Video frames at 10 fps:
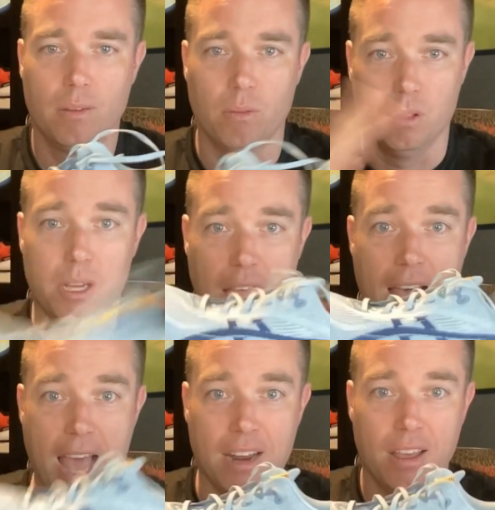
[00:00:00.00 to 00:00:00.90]
look at
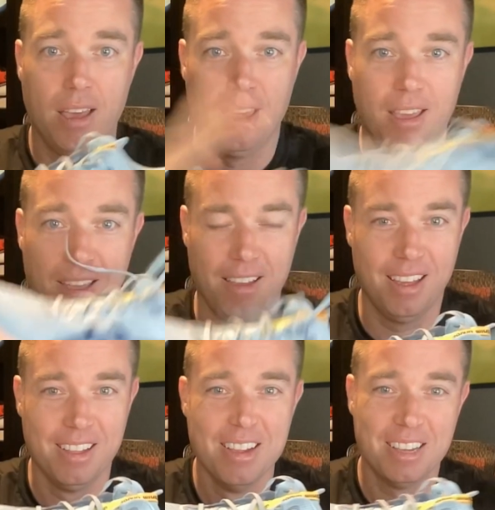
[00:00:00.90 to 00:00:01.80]
that.
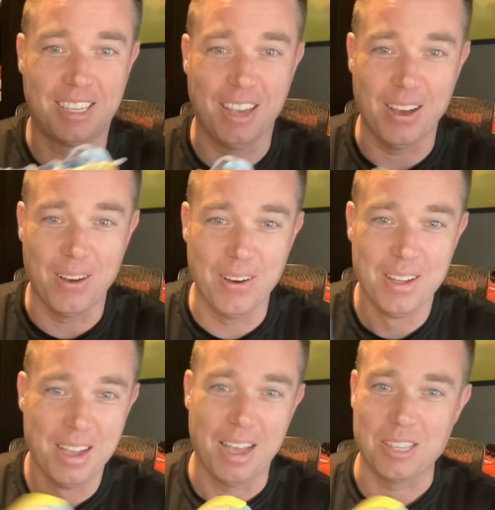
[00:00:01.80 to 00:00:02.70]
So
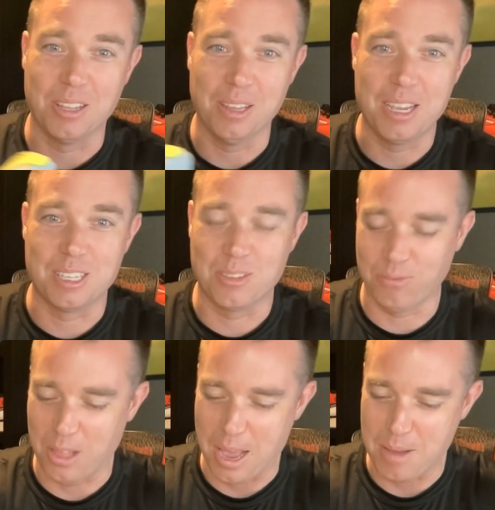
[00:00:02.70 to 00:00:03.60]
the laces
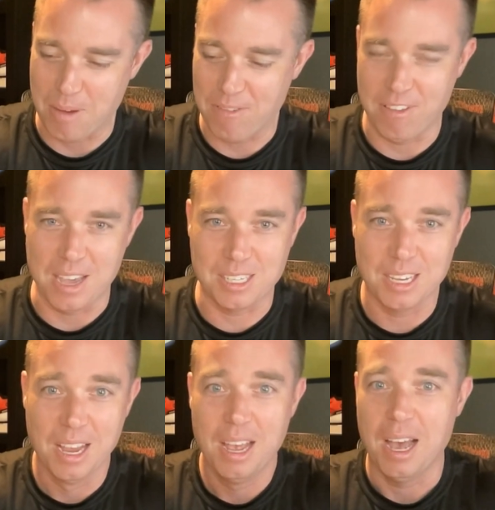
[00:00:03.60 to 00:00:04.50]
fly in my face.
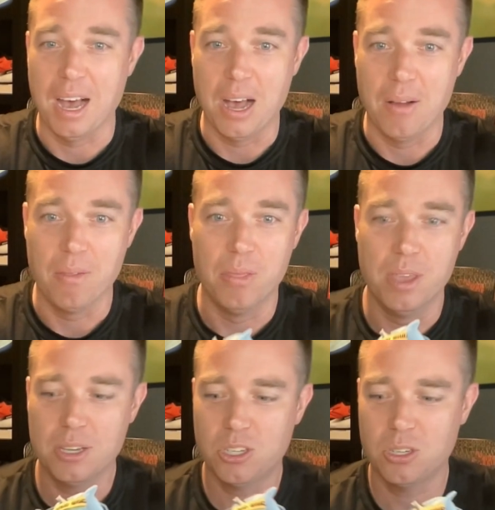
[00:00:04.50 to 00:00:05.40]

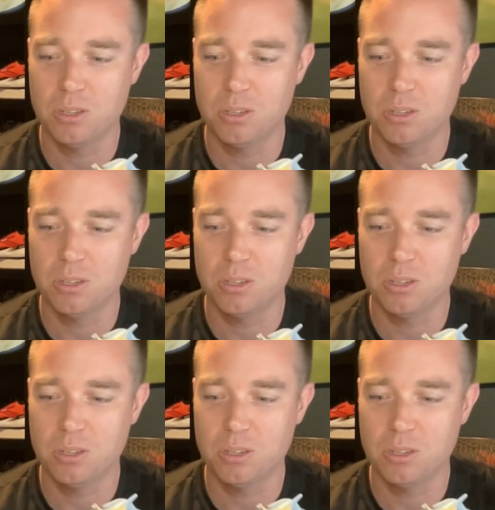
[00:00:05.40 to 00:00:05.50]
This